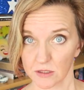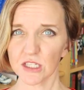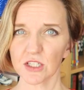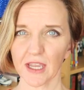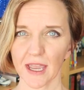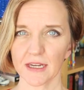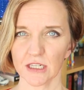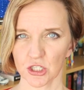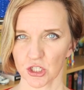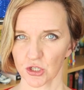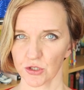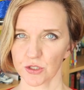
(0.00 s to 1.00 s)
This again
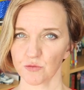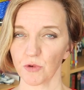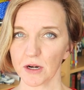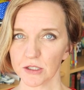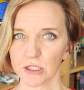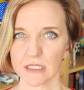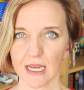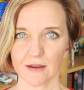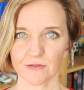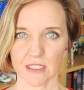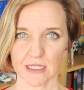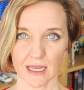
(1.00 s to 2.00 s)
ensures runner
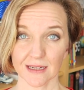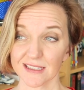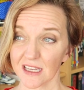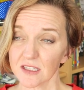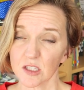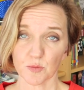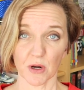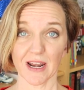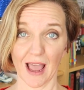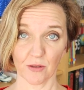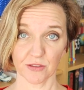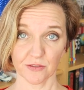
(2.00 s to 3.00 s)
safety and it does
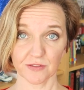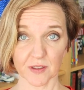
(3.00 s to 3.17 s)
spread out the